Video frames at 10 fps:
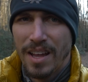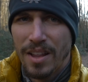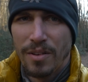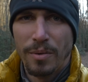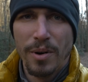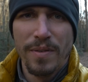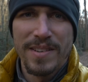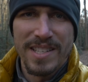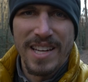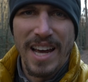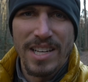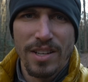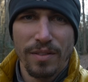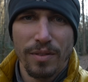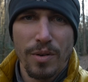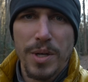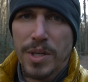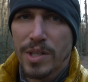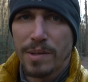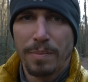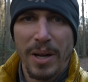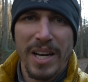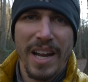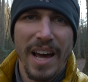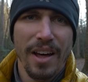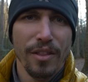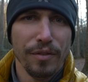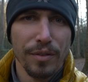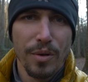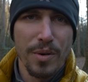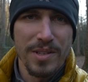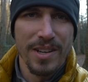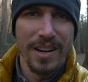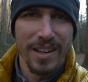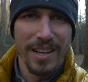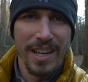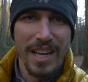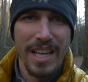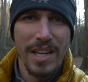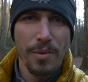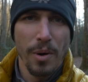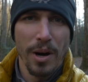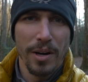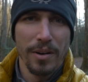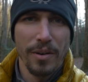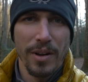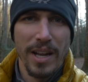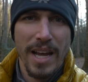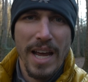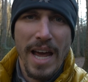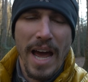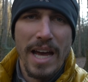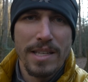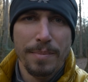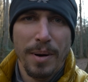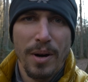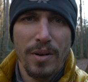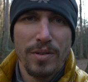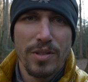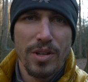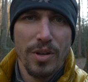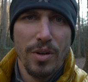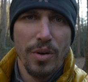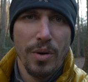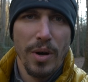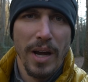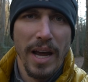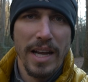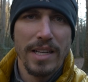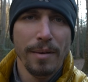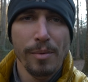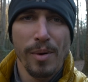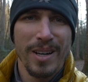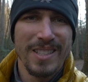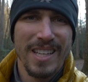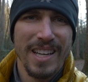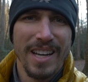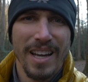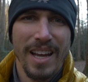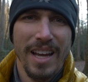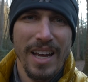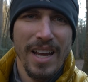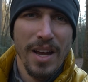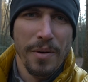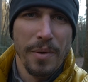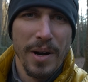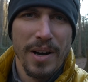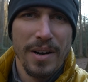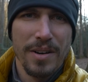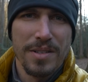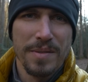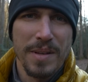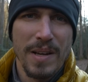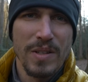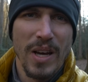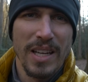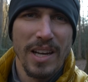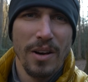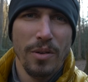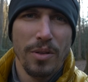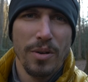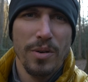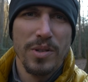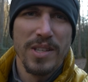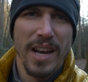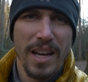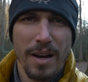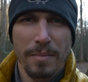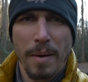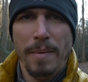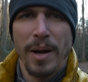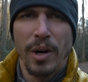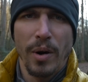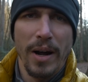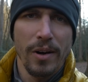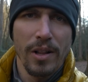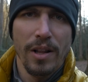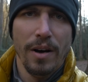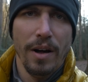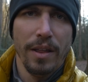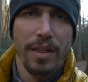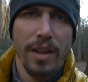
The roof is attached to the floor. You just spread it out. The floor is not going to get any water on it, as opposed to a double wall tent where sometimes you had to go through setting up maybe a ground cloth